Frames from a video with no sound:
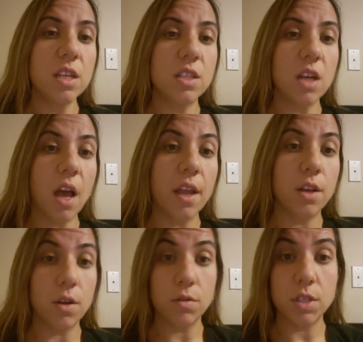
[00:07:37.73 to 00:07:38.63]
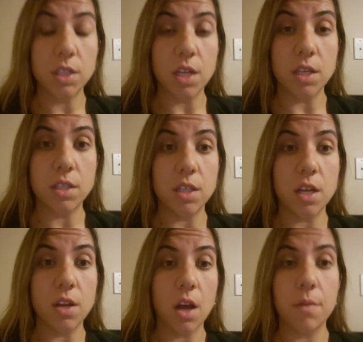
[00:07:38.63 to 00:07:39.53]
diagnosis
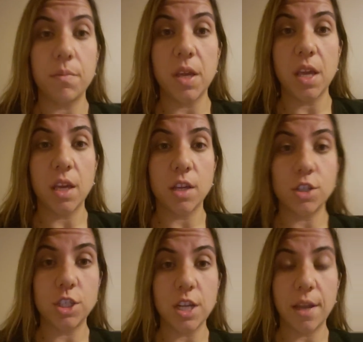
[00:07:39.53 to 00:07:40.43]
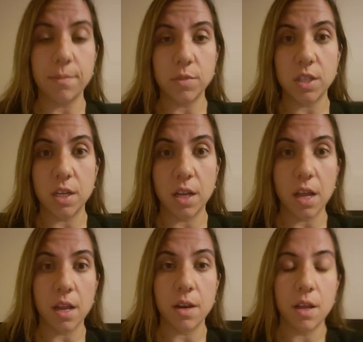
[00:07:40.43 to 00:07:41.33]
and not being ashamed
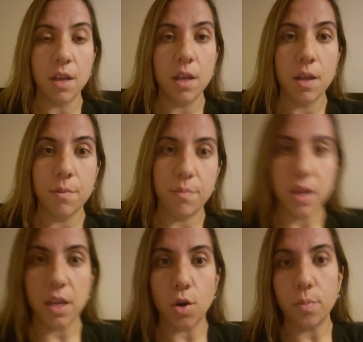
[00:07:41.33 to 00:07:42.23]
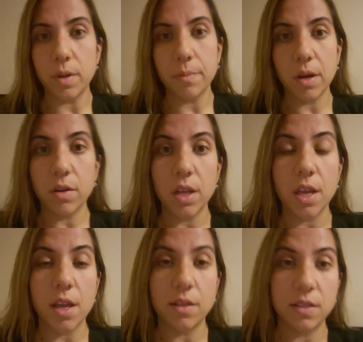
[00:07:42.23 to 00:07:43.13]
and being open about it,
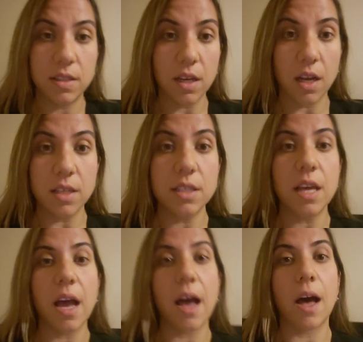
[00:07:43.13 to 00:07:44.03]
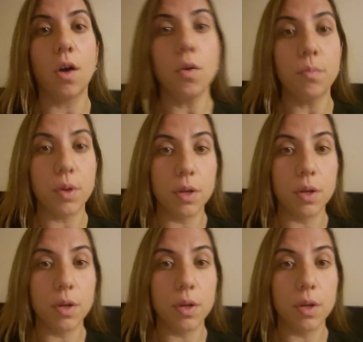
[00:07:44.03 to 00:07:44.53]
it does help,